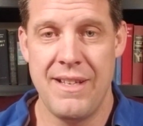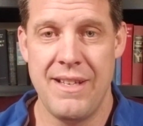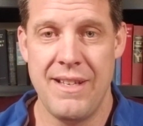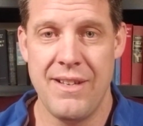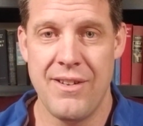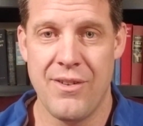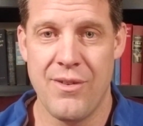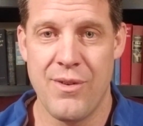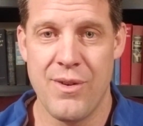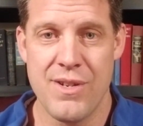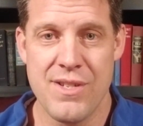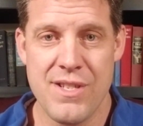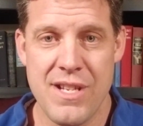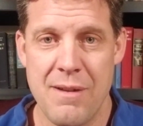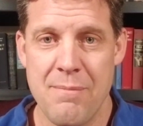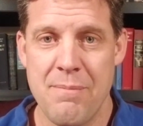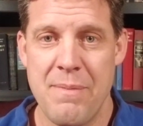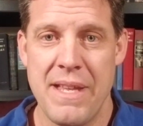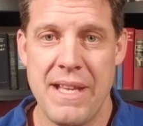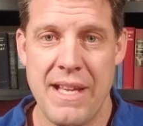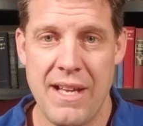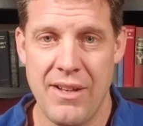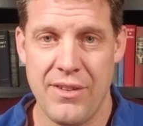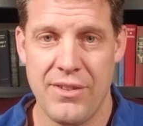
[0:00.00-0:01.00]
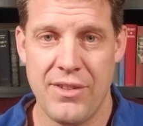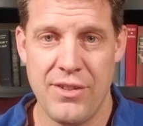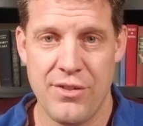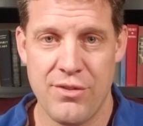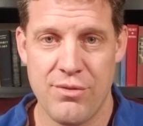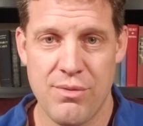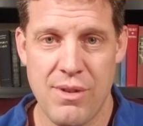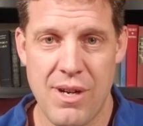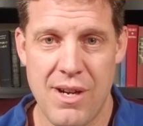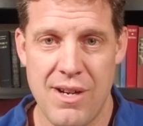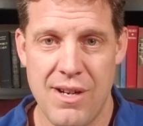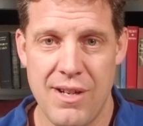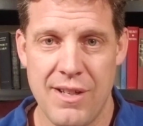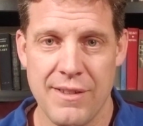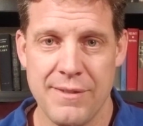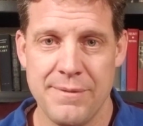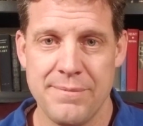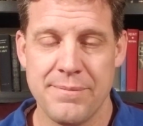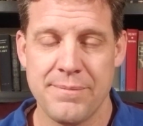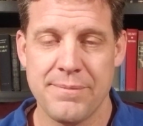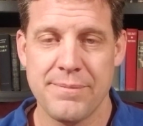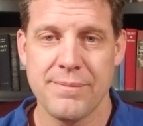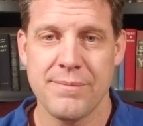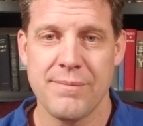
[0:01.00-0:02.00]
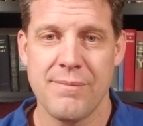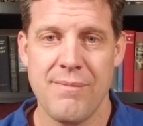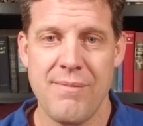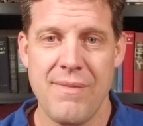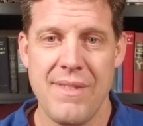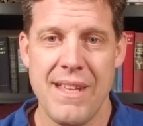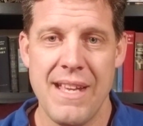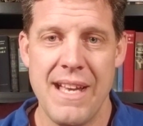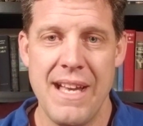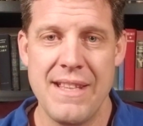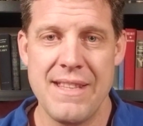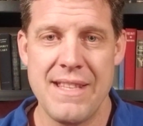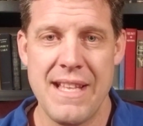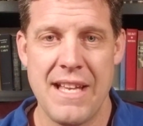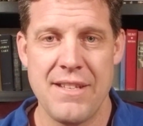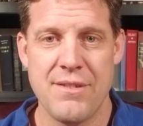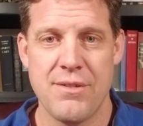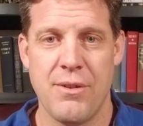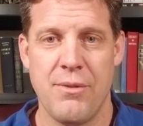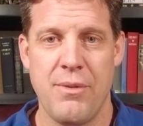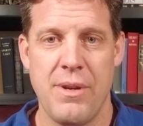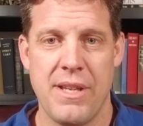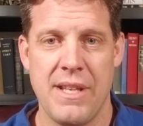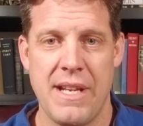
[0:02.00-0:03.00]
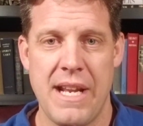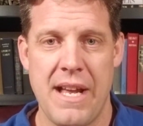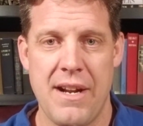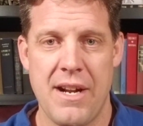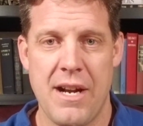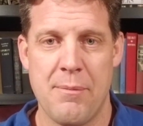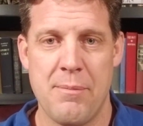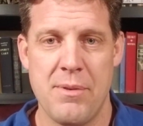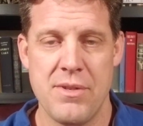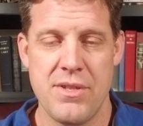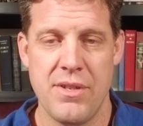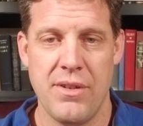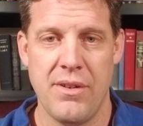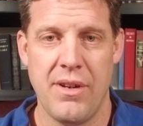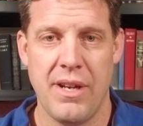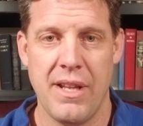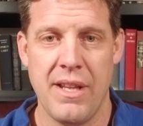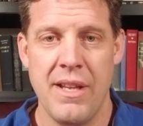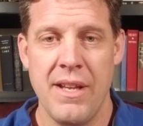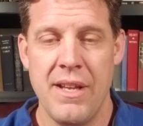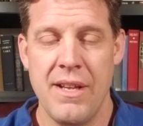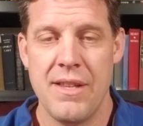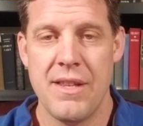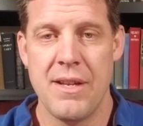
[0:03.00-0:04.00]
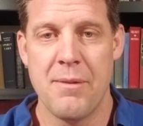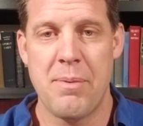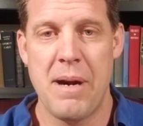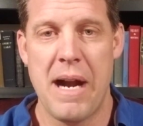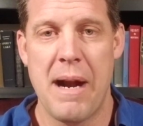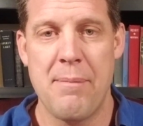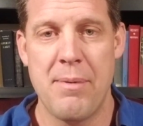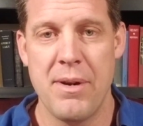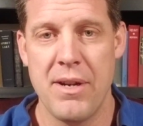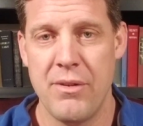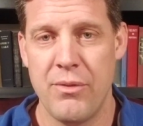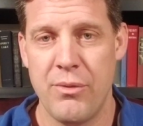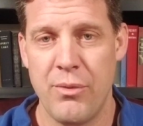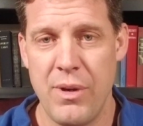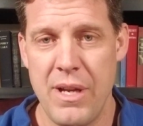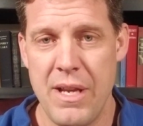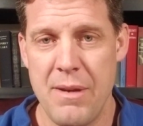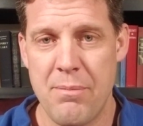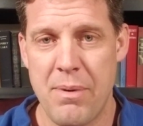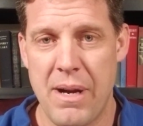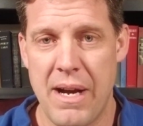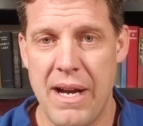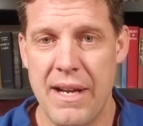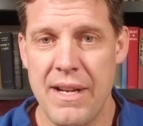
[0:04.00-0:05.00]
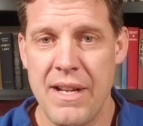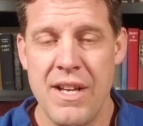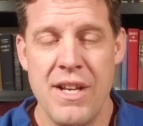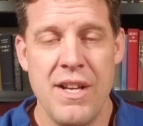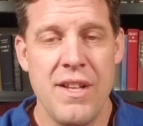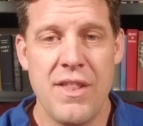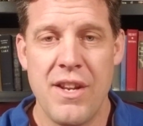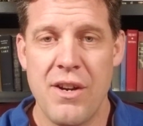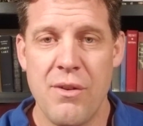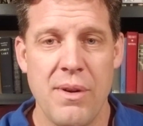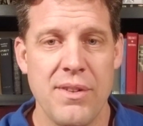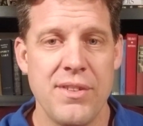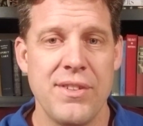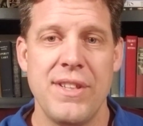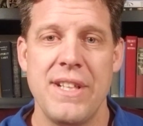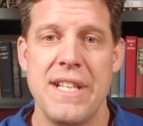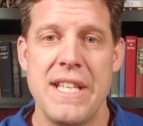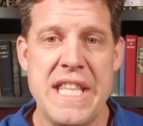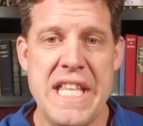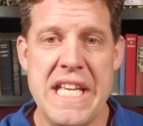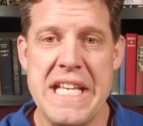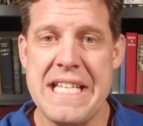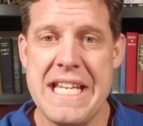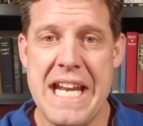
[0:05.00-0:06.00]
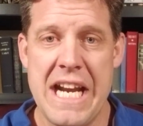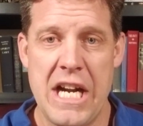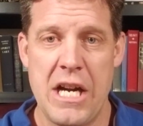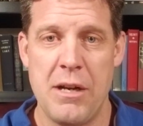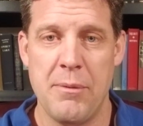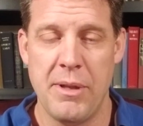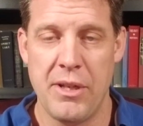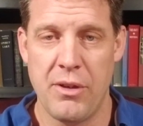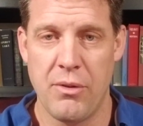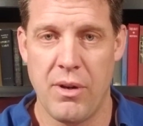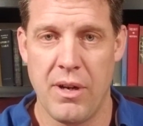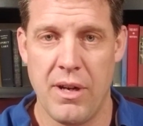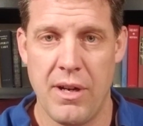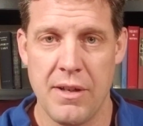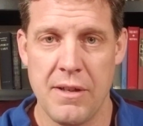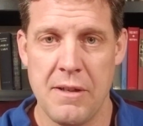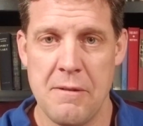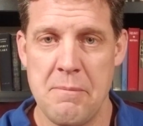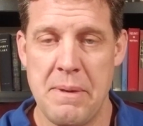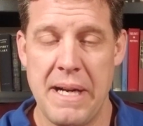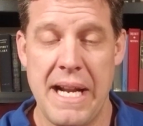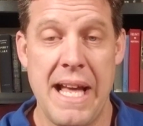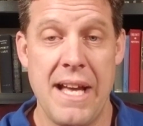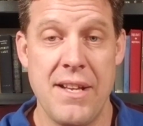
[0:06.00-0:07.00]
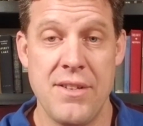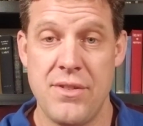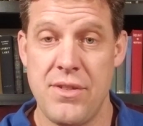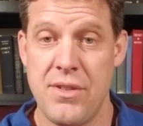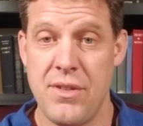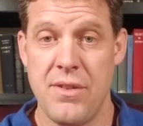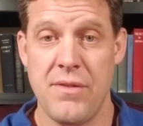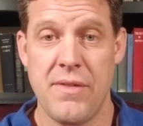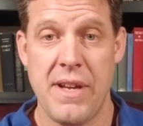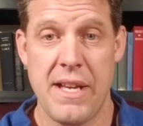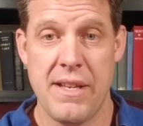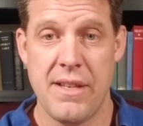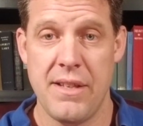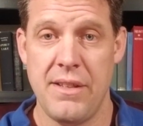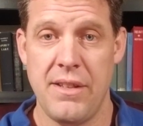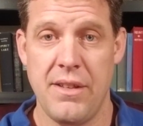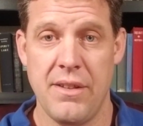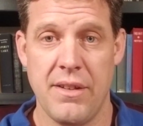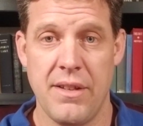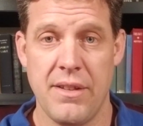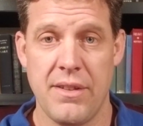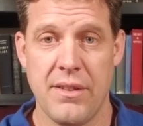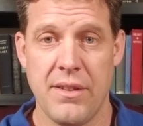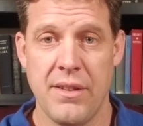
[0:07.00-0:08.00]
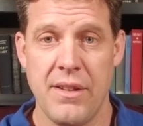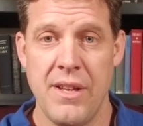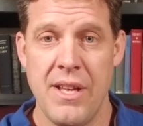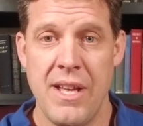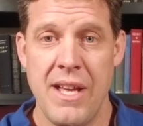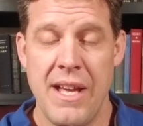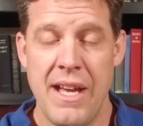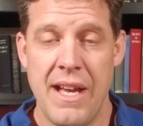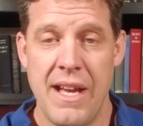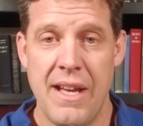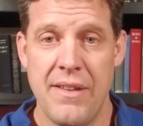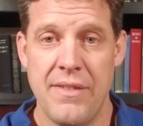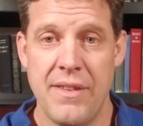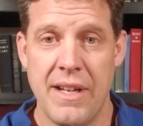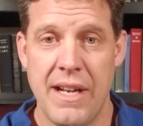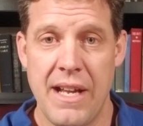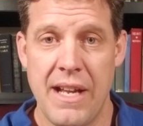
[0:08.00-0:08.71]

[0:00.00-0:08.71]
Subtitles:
or something else is wrong. And that's where we can add opportunity. The property we bought, there wasn't anything terribly wrong, but it had 2 vacant units and it